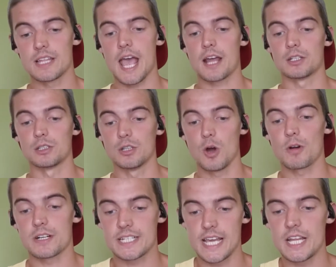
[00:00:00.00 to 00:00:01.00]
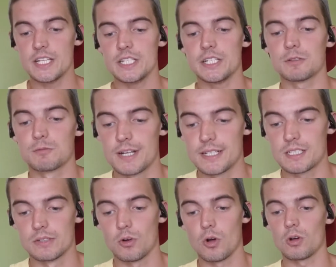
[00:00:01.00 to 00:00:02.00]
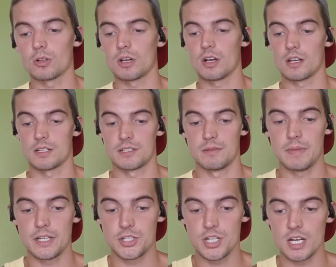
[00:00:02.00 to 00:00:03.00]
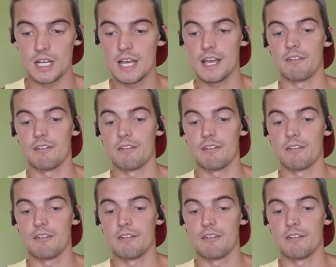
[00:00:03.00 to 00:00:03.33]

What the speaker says: they had a lower 10-year risk of all-cause dementia,